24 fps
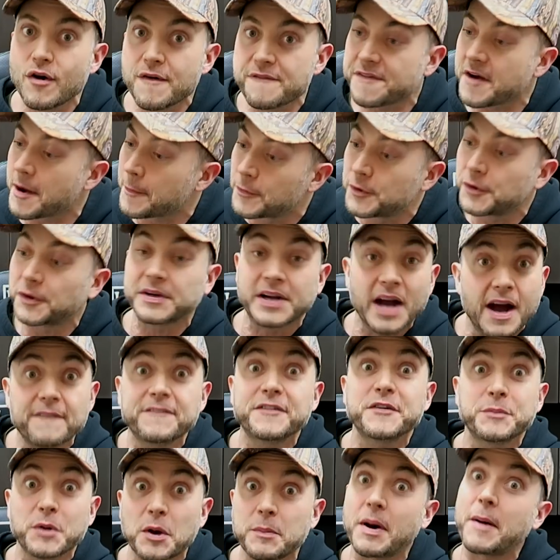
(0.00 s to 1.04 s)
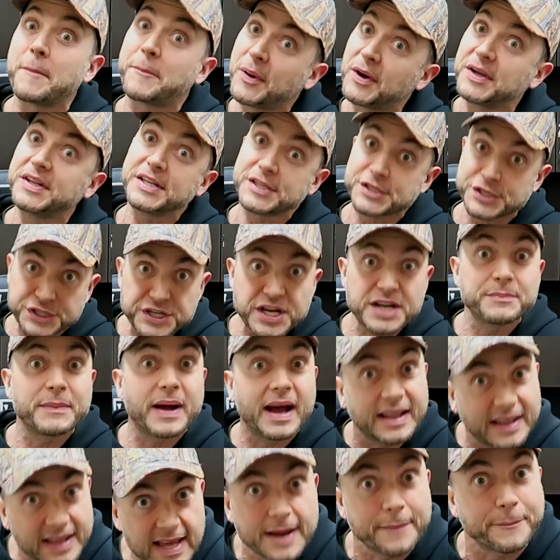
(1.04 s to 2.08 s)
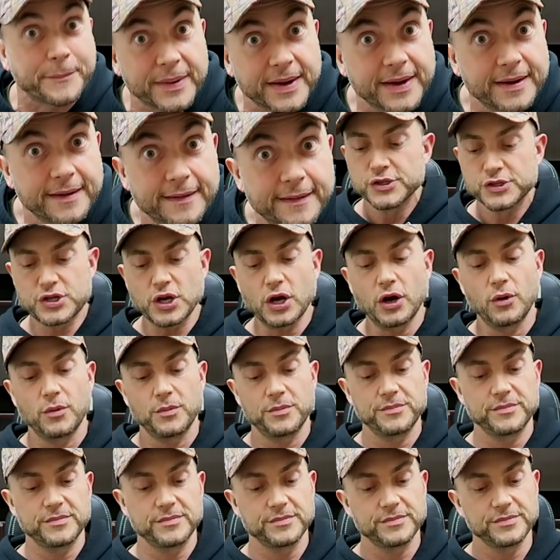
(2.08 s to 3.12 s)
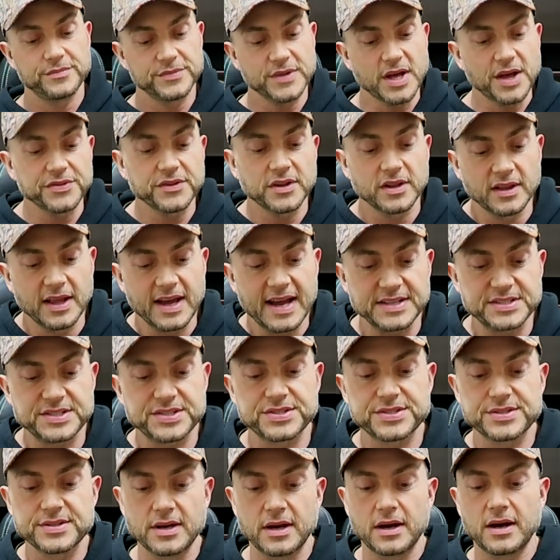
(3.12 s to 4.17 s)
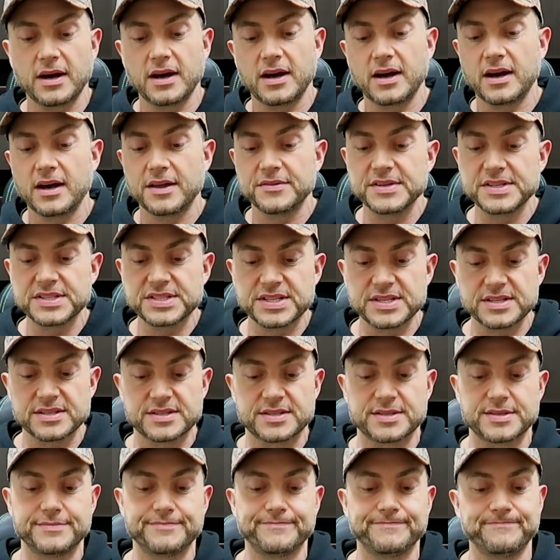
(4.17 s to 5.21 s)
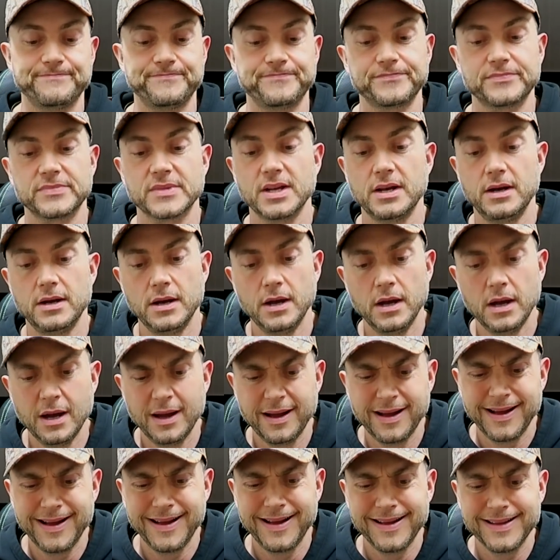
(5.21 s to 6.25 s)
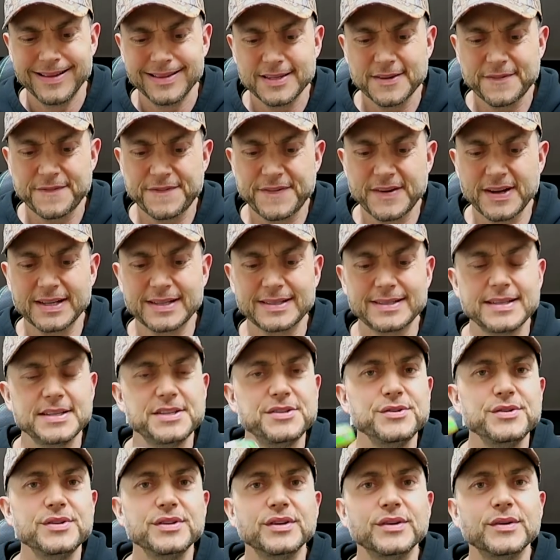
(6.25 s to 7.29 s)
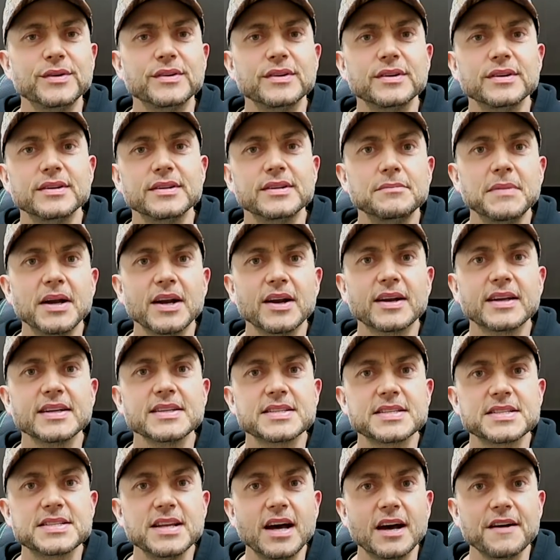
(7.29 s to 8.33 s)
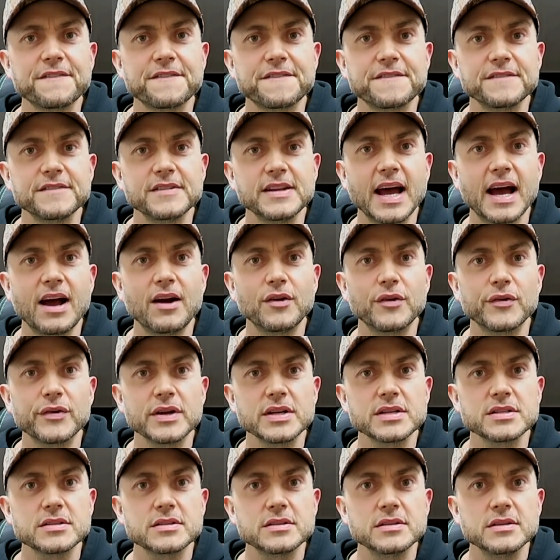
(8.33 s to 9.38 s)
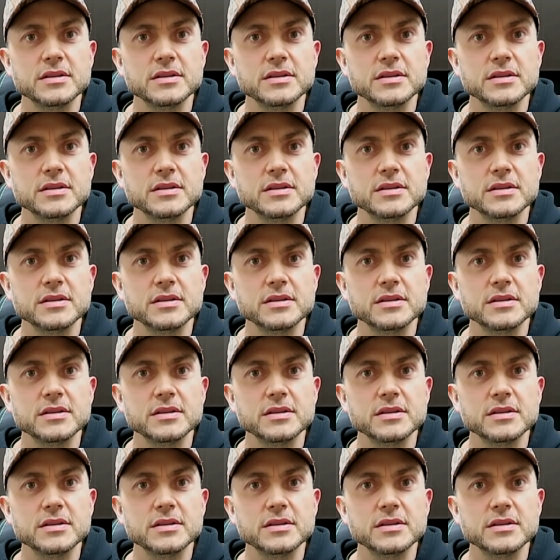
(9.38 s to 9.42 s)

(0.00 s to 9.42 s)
know if I'm real comfortable about putting this shit in my lip. So, nonetheless, this is... The fuck, did you know American Snuff now, Chris?